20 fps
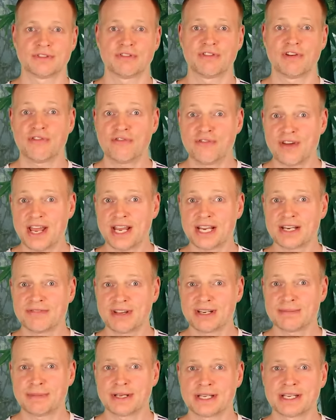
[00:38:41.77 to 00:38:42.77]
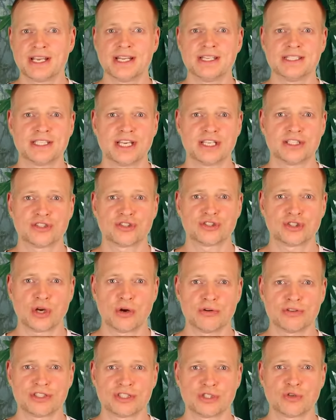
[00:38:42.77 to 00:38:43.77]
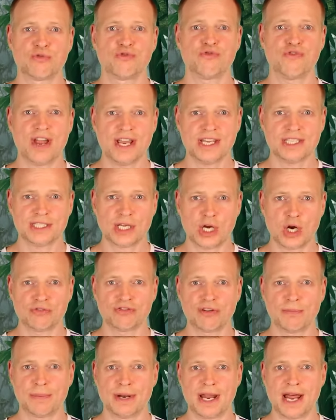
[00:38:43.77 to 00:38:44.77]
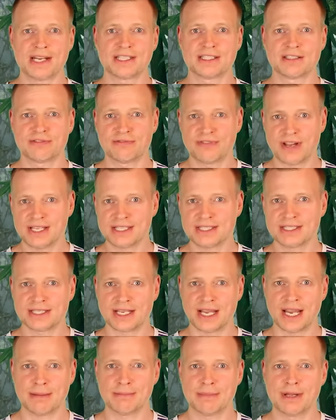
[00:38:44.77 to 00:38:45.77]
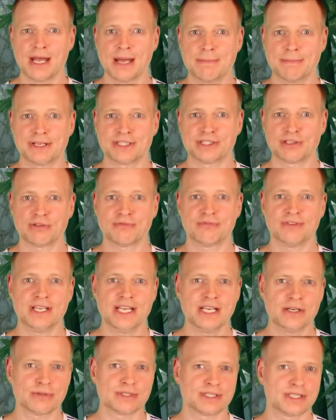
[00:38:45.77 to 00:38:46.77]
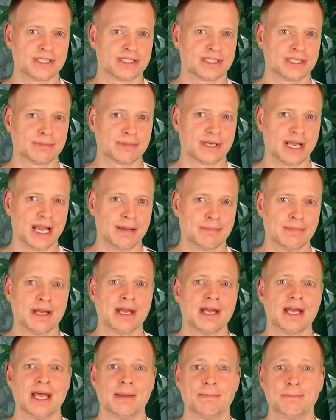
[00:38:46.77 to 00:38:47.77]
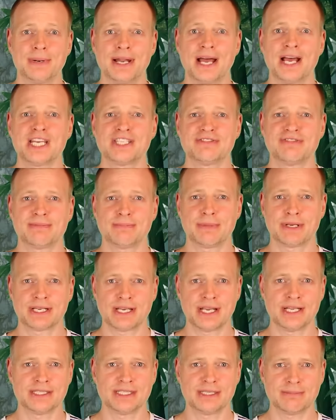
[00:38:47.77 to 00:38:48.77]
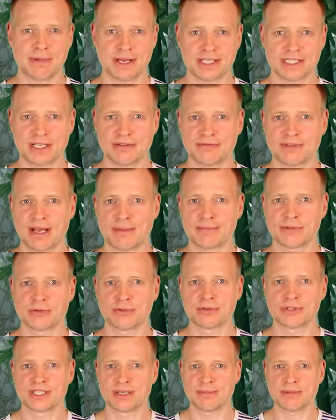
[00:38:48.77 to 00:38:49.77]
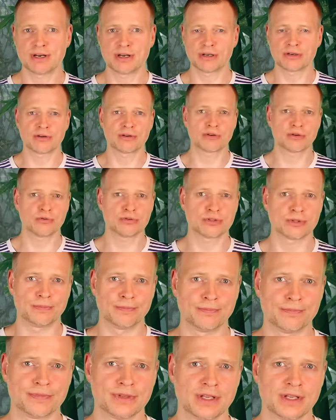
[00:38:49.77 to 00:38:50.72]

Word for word: The fact that McKinsey has chosen to phase out the Plant Defense Game, but not the Ecosystem Game, implies that McKinsey must have come to a similar conclusion.